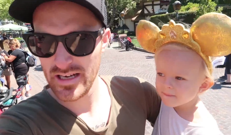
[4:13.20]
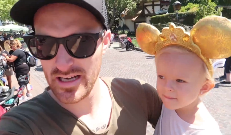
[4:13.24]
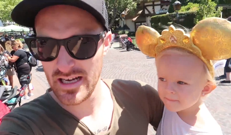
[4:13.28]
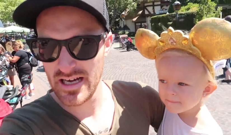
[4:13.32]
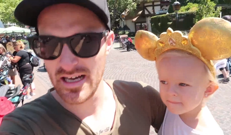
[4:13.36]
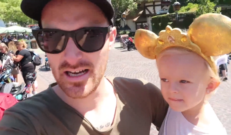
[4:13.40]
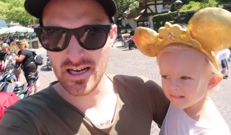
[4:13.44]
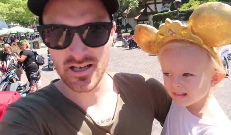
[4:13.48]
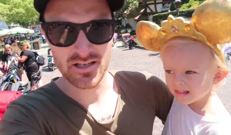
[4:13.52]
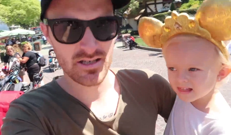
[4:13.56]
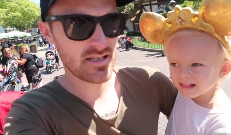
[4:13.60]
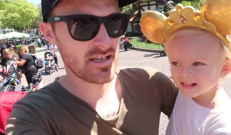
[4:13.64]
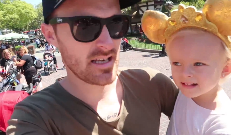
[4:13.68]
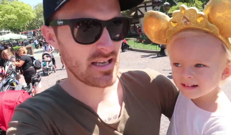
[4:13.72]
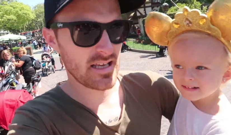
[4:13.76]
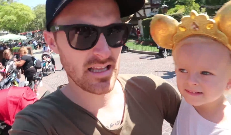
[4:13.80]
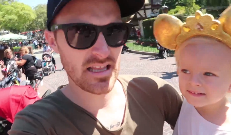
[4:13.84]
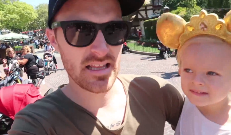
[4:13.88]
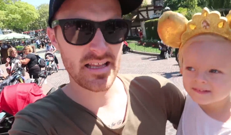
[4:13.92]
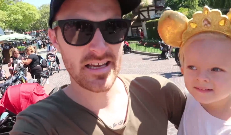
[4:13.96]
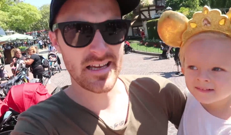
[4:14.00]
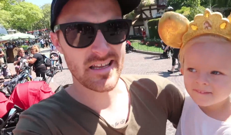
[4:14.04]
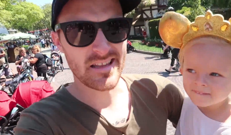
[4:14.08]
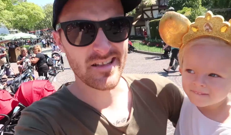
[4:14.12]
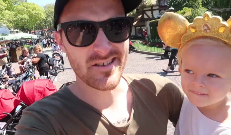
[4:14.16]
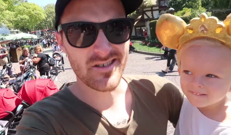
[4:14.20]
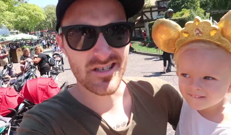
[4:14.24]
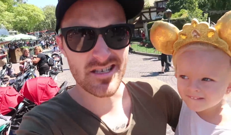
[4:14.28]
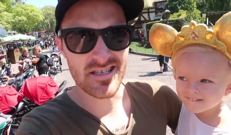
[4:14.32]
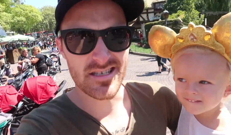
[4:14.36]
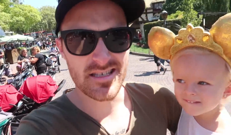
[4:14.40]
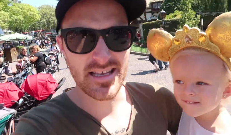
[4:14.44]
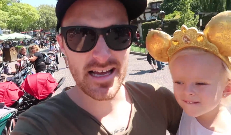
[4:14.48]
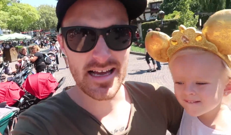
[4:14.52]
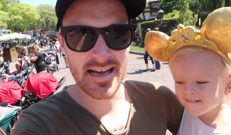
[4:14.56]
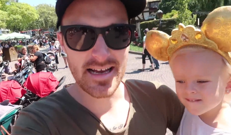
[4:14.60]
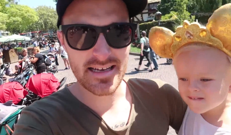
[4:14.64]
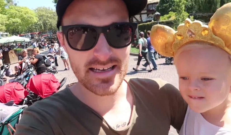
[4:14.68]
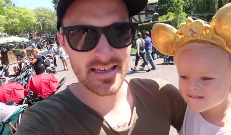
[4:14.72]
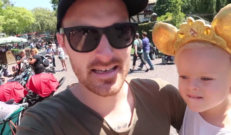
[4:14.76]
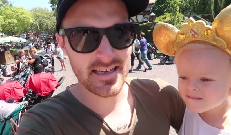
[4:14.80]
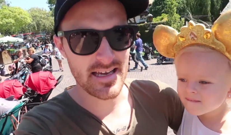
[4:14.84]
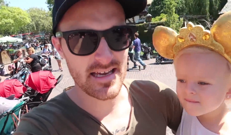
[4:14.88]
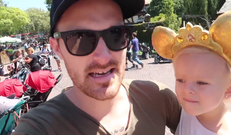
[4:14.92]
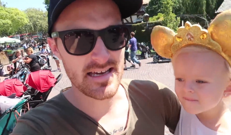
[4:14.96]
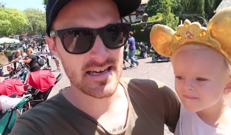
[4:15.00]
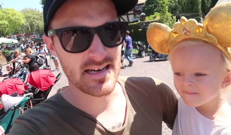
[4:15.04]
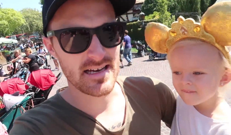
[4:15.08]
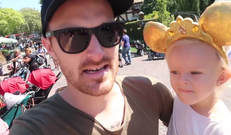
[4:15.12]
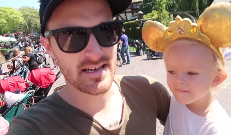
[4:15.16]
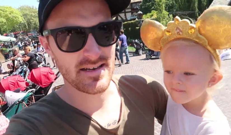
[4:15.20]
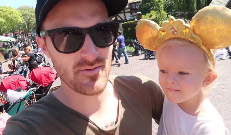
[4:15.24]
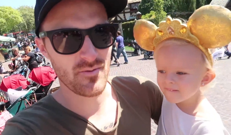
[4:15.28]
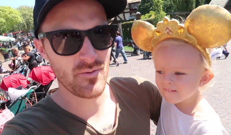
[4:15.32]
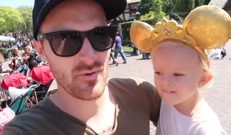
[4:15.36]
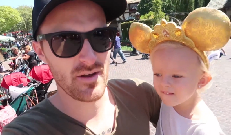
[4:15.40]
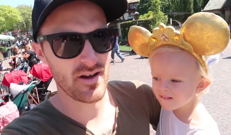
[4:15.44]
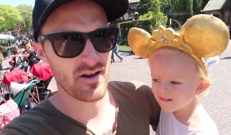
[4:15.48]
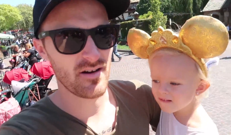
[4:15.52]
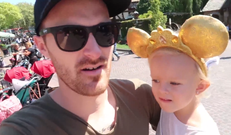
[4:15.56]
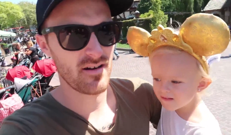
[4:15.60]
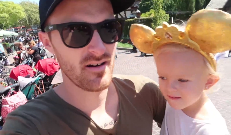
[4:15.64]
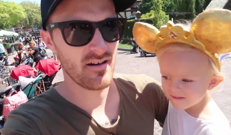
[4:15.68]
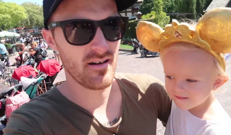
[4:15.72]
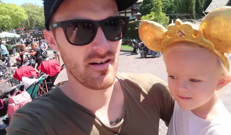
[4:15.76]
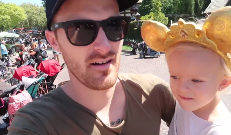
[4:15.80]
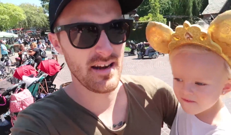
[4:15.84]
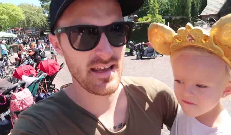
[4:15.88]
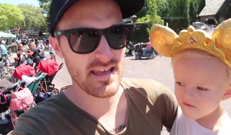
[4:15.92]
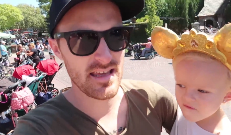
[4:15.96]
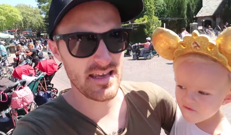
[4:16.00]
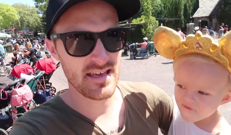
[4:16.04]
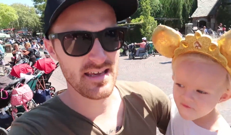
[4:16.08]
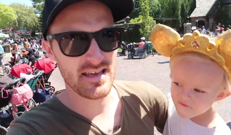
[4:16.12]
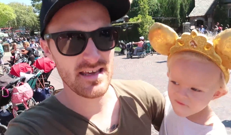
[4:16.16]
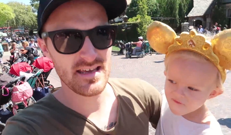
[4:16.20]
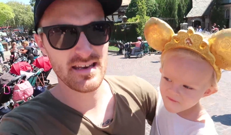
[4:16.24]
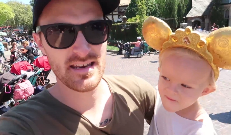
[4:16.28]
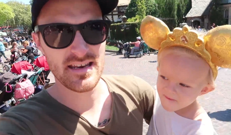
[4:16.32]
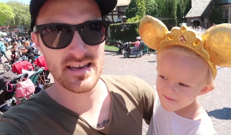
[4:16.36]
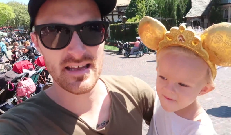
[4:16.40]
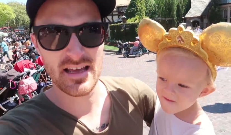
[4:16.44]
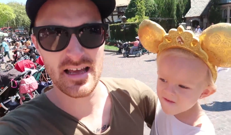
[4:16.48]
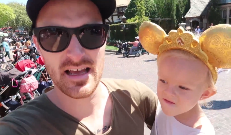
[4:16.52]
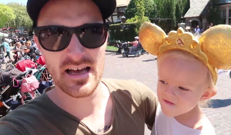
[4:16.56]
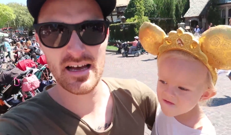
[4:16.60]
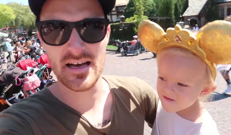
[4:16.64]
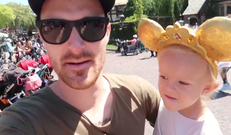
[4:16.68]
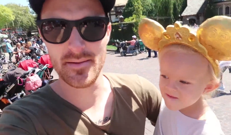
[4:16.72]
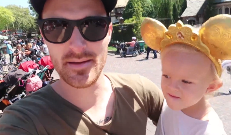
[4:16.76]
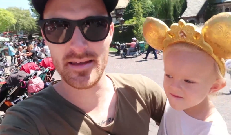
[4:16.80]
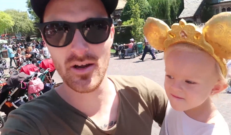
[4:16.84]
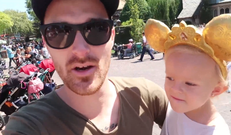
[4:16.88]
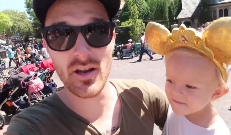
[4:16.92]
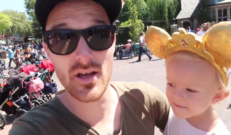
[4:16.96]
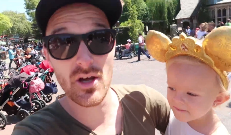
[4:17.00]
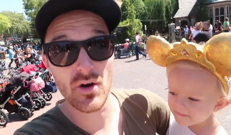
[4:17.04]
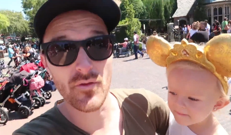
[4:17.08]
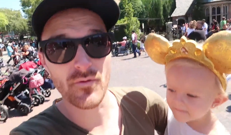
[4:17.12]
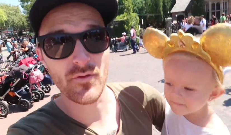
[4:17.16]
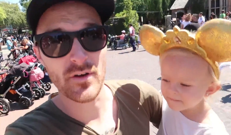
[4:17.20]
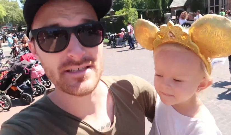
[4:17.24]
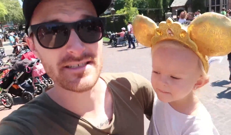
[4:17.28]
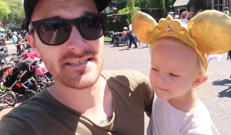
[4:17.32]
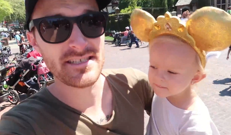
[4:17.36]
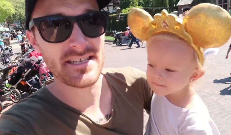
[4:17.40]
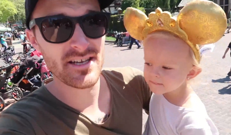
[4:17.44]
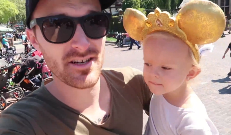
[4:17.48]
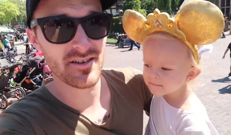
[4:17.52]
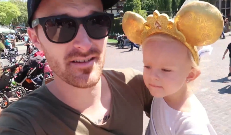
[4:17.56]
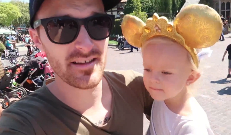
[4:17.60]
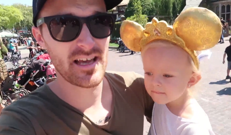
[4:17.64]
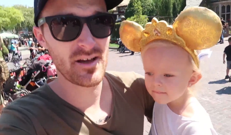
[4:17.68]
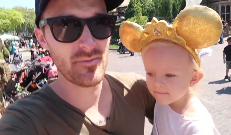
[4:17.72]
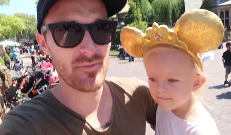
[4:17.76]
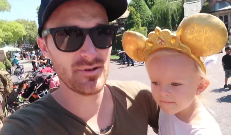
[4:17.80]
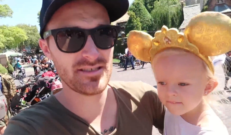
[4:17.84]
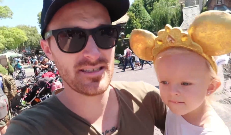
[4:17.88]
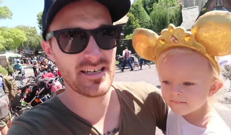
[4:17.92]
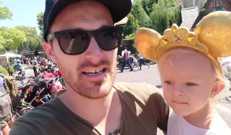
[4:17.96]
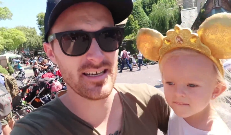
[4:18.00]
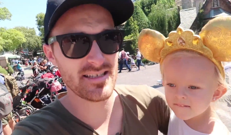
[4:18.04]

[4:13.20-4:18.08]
Speaker 1: We are just gonna get like a little snack, and we are in, gonna go to Frontierland, which